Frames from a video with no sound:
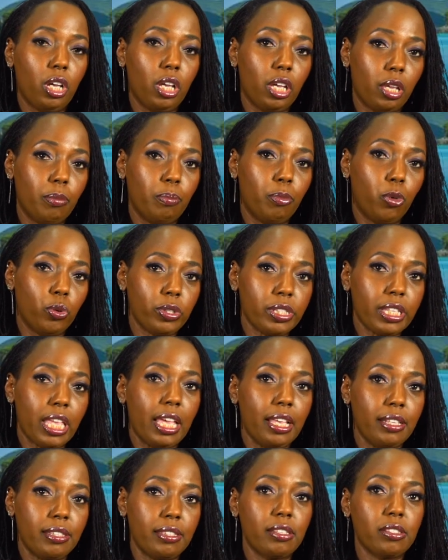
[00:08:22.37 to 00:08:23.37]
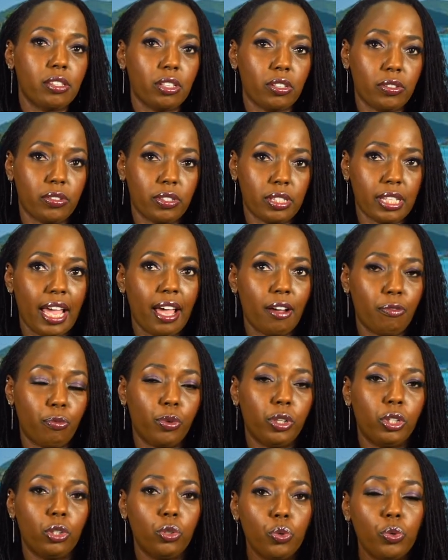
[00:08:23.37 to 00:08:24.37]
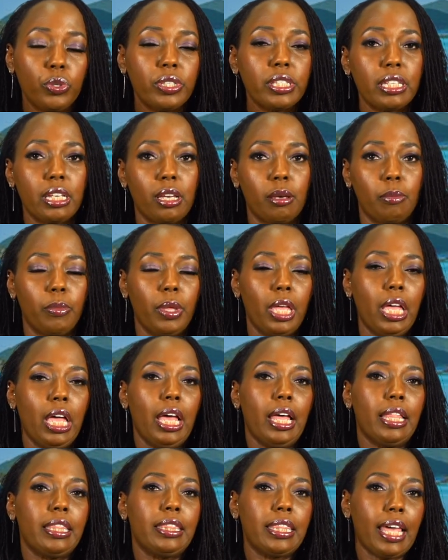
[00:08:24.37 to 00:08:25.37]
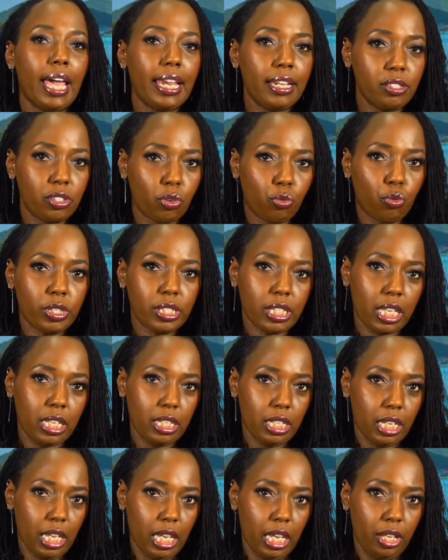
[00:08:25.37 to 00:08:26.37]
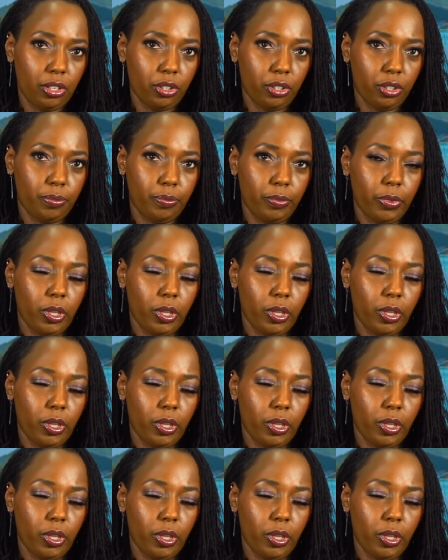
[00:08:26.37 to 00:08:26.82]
in most cases, or staff will lose them, that is a risk indicator.